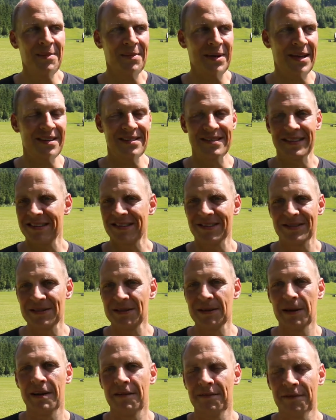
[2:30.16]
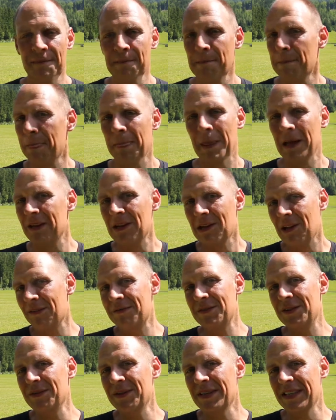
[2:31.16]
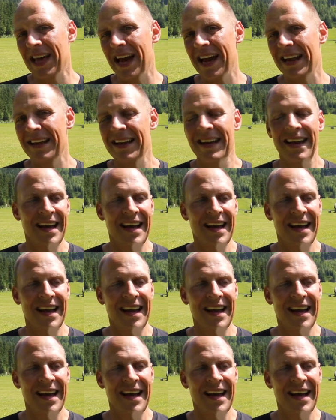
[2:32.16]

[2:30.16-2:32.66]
because I just love doing that.